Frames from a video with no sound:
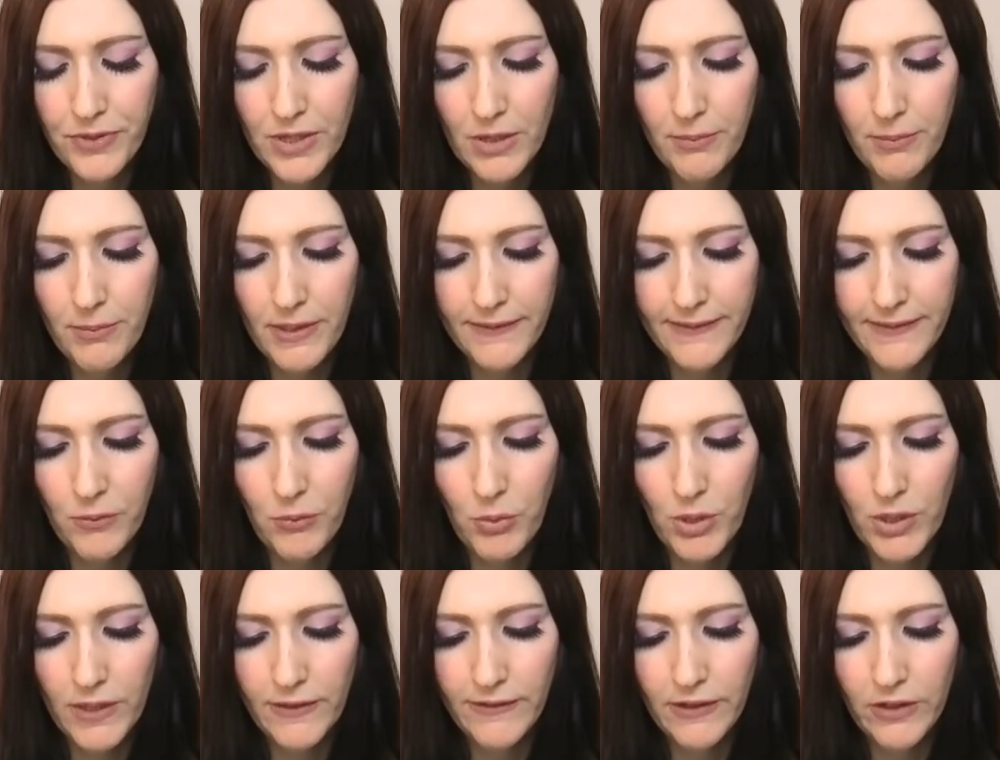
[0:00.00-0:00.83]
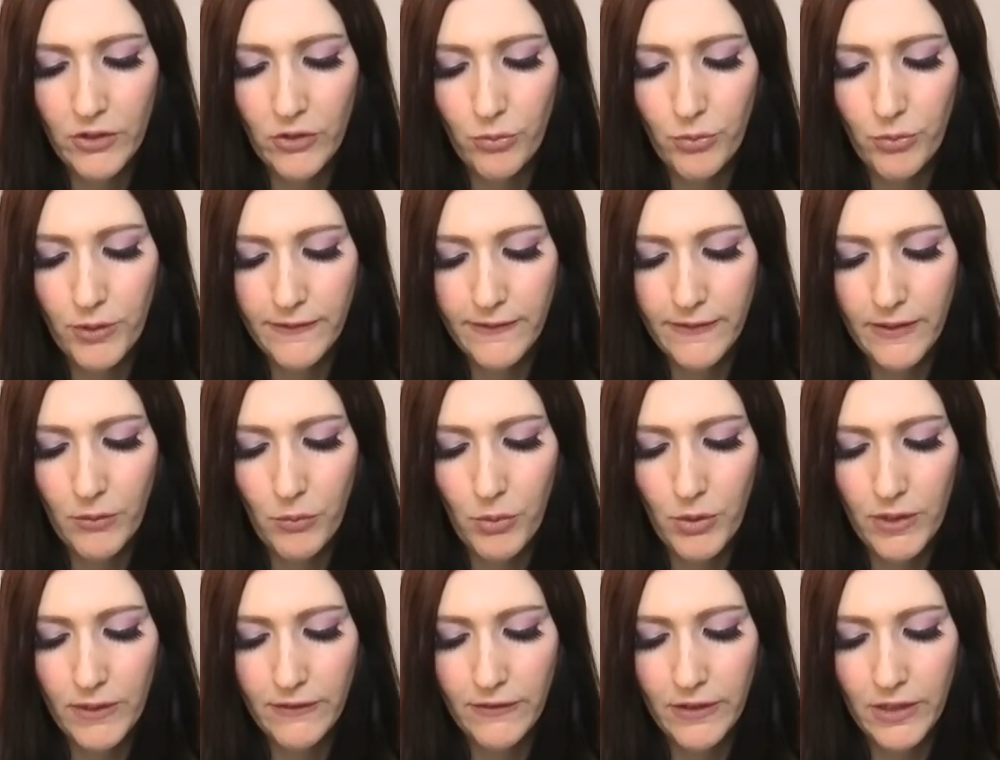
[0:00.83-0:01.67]
because they want to take a risk, they
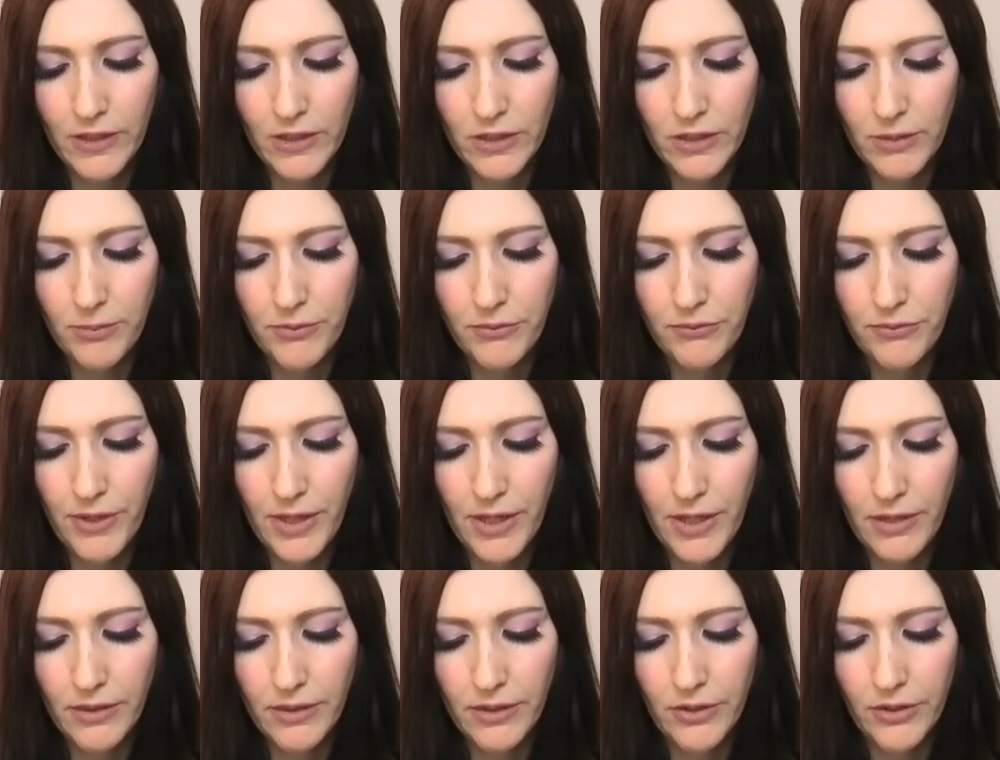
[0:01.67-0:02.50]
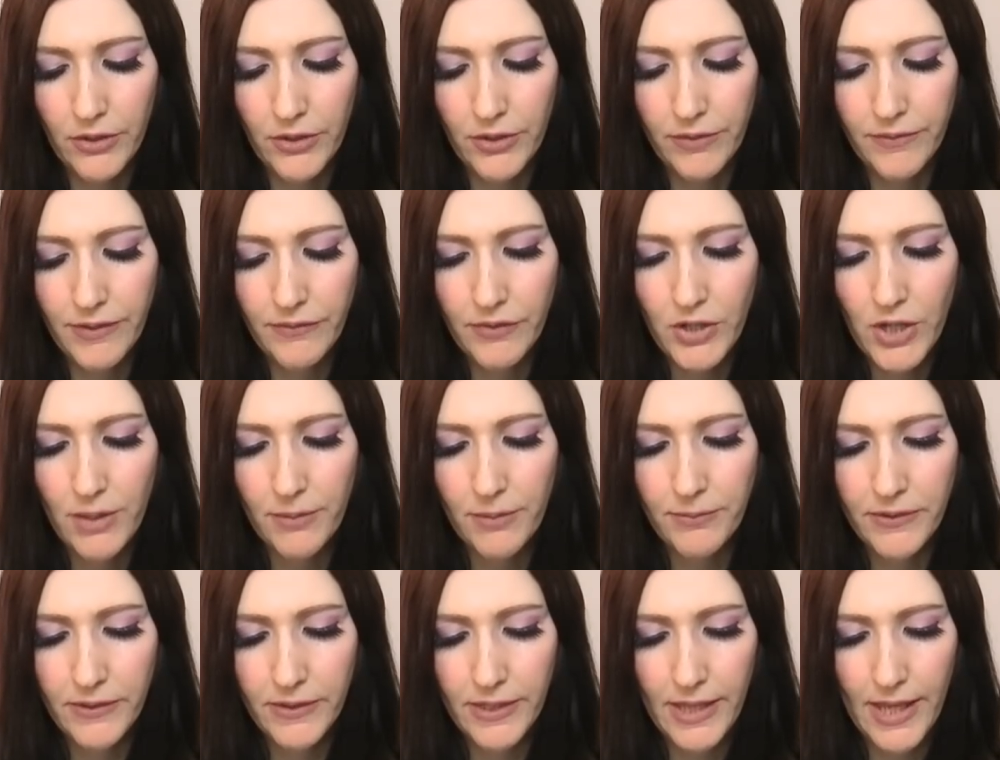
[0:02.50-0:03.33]
want to take a leap of faith here, and they've come
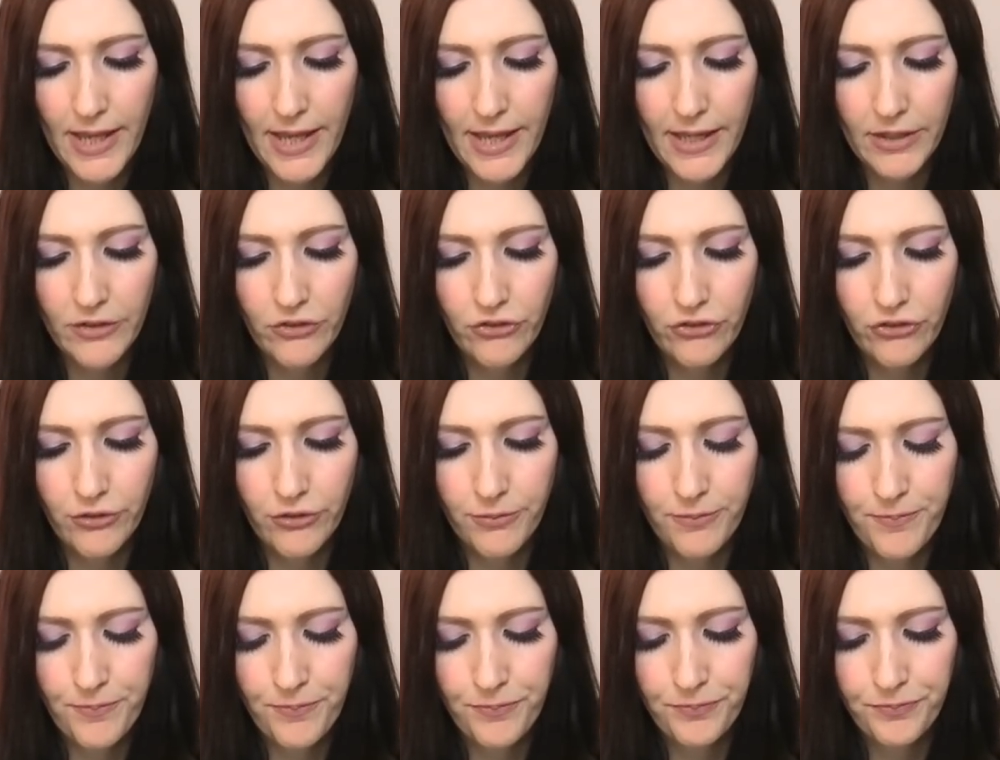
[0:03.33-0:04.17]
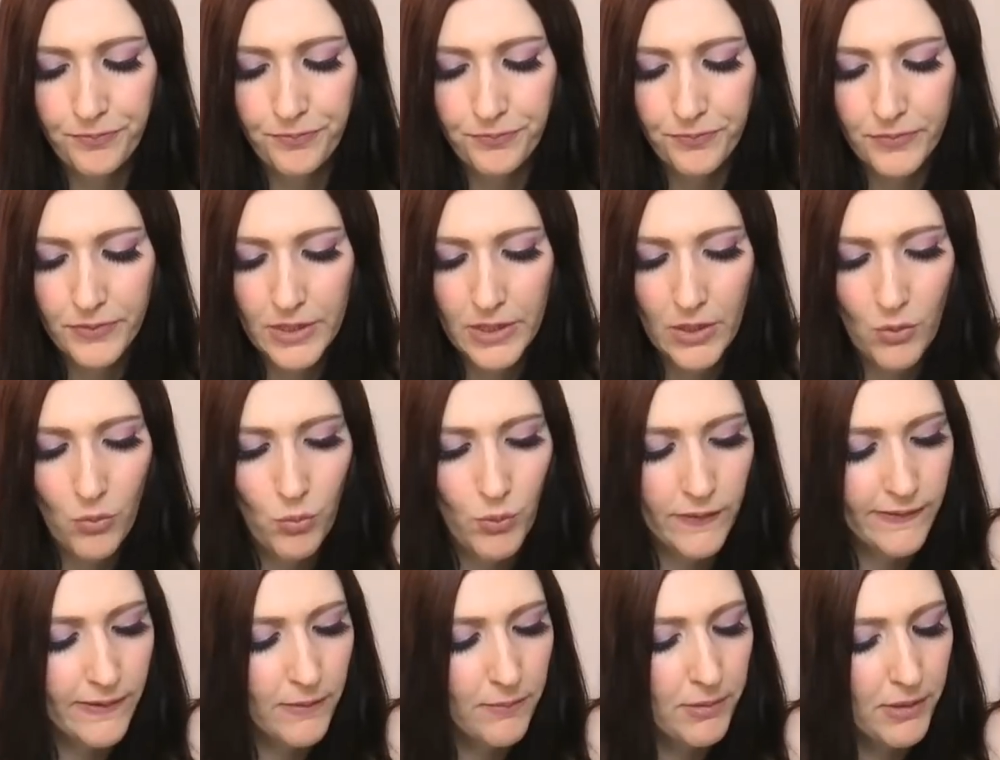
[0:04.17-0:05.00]
to the edge.
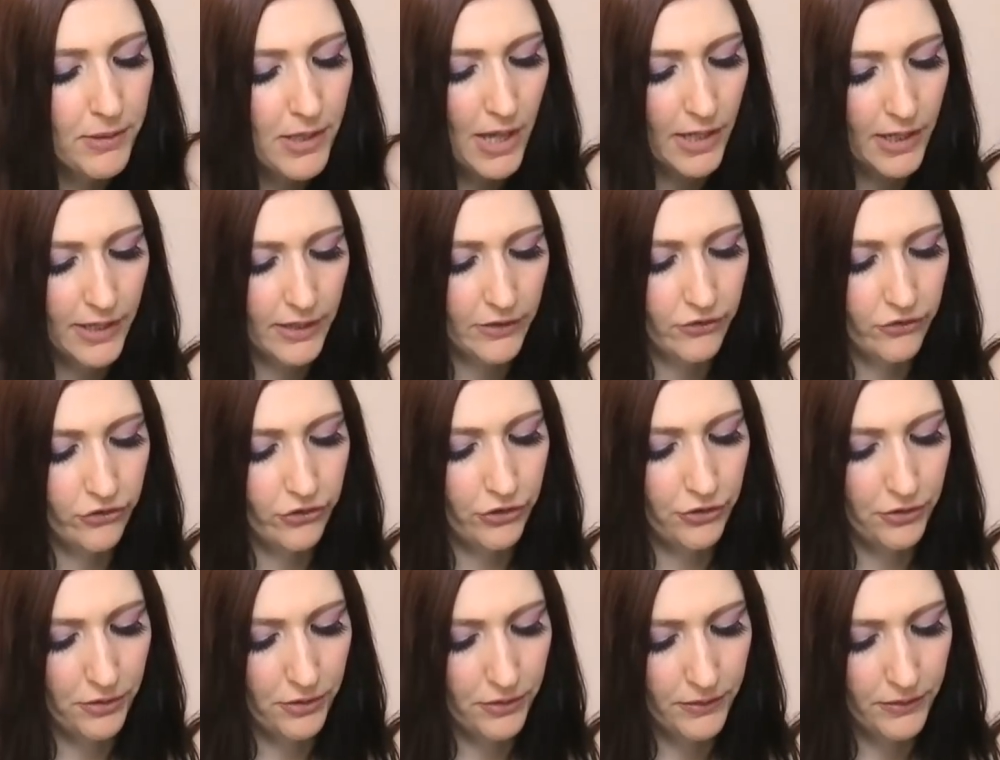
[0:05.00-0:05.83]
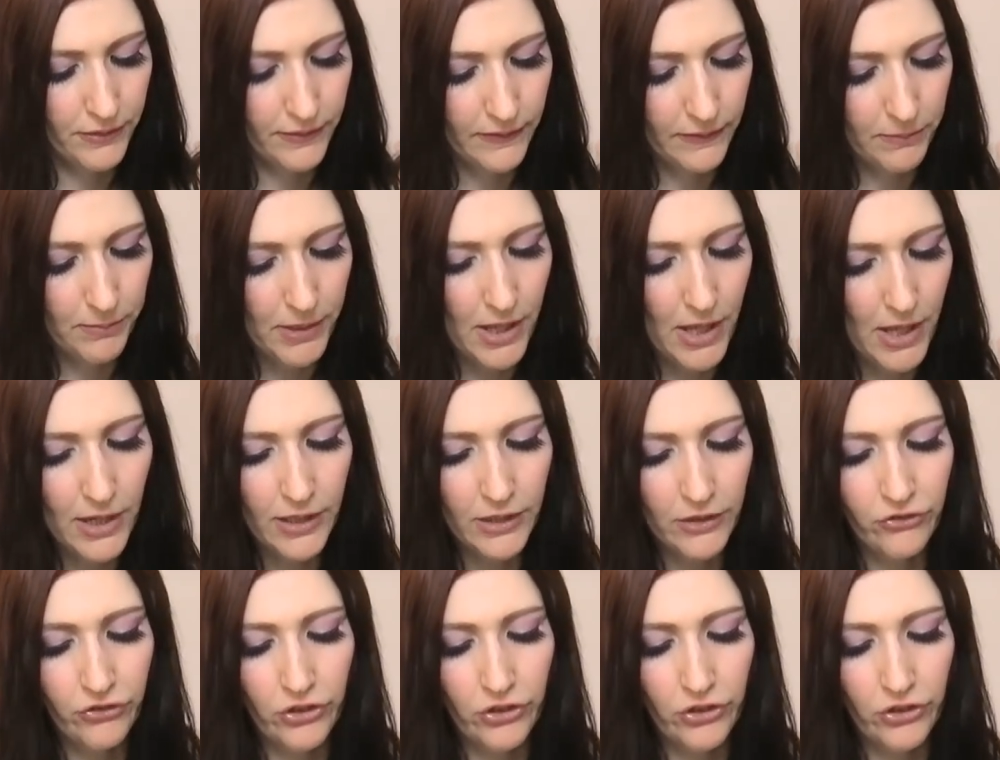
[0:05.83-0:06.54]
What's the blockage here? This blockage